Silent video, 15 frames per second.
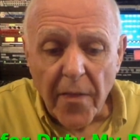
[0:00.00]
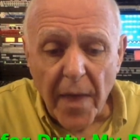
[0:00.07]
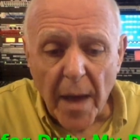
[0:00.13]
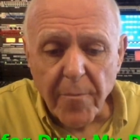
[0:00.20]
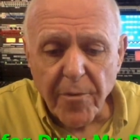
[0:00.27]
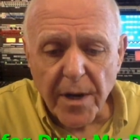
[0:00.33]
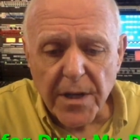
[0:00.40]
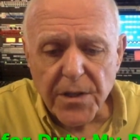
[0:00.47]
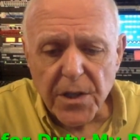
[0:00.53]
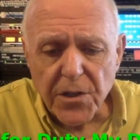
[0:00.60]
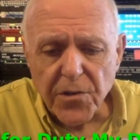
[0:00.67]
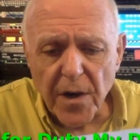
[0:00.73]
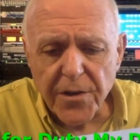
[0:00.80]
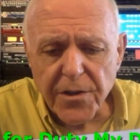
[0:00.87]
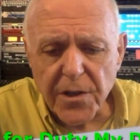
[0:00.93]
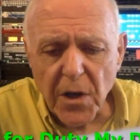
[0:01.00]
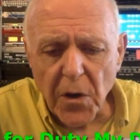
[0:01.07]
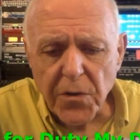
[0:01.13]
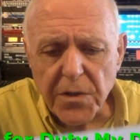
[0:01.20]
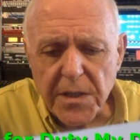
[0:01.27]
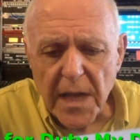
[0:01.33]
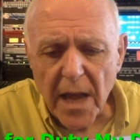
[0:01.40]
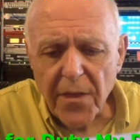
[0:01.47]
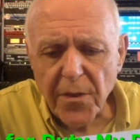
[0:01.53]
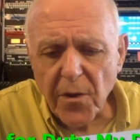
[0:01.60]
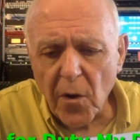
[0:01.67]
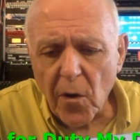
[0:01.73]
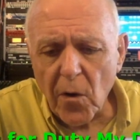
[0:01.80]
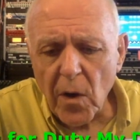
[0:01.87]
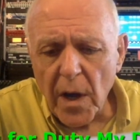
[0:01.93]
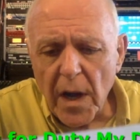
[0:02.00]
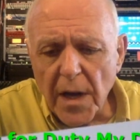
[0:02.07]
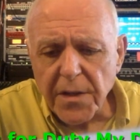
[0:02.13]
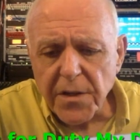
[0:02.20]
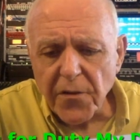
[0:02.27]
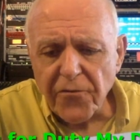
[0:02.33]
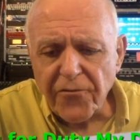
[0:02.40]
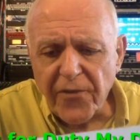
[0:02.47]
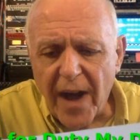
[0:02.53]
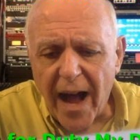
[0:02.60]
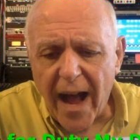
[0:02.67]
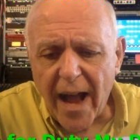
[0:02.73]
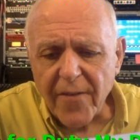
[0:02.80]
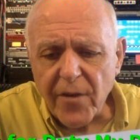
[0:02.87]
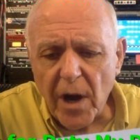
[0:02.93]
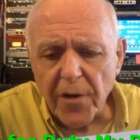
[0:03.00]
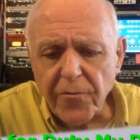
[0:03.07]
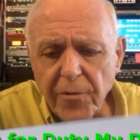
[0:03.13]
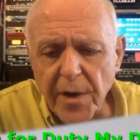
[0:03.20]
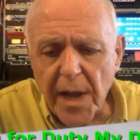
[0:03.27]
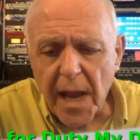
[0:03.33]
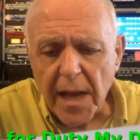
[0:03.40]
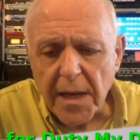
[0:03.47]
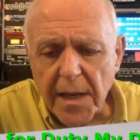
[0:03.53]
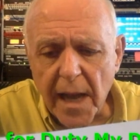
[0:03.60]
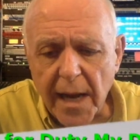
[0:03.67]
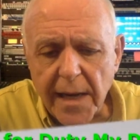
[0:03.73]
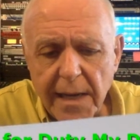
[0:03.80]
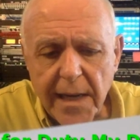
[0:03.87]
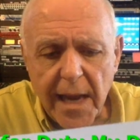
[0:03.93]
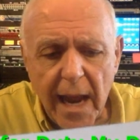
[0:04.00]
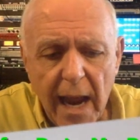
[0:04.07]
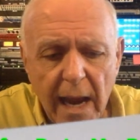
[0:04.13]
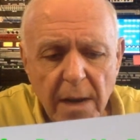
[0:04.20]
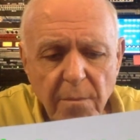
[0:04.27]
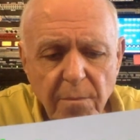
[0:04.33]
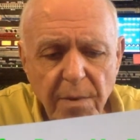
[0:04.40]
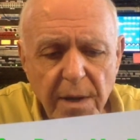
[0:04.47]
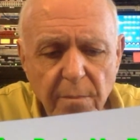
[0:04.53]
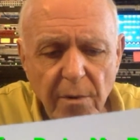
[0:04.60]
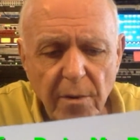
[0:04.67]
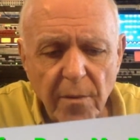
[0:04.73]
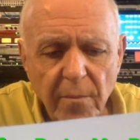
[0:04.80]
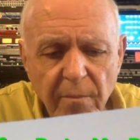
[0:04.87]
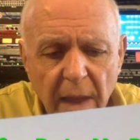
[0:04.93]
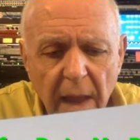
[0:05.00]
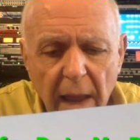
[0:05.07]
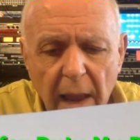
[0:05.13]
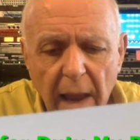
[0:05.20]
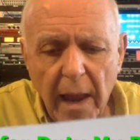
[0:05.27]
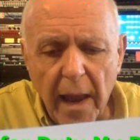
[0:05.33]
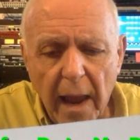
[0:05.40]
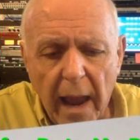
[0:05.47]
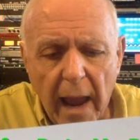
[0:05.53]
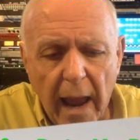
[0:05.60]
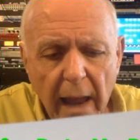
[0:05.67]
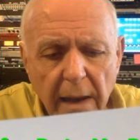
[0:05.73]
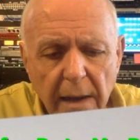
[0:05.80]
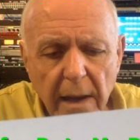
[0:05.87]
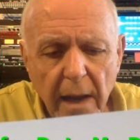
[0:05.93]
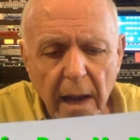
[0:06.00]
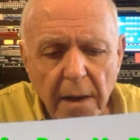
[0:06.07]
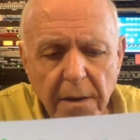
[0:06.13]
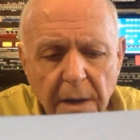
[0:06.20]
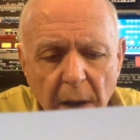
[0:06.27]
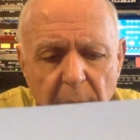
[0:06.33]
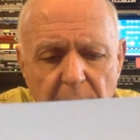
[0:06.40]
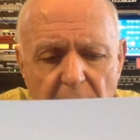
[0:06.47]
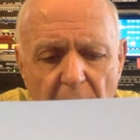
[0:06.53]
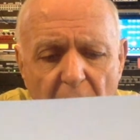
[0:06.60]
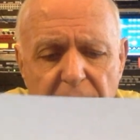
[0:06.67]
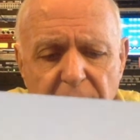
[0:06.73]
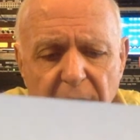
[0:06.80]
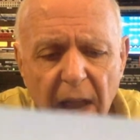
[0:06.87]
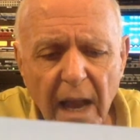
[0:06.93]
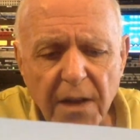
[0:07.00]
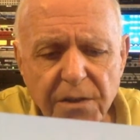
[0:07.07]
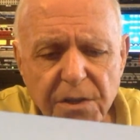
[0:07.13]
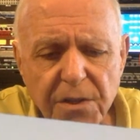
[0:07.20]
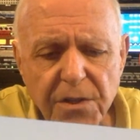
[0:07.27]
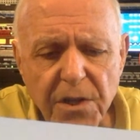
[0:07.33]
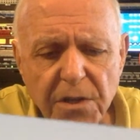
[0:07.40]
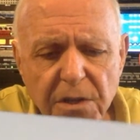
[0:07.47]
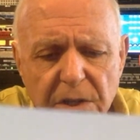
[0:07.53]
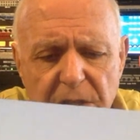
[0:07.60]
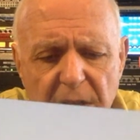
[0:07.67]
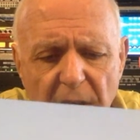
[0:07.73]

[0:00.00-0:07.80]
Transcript: That brings the Treasure Coast death toll to 598 people and a number of cases to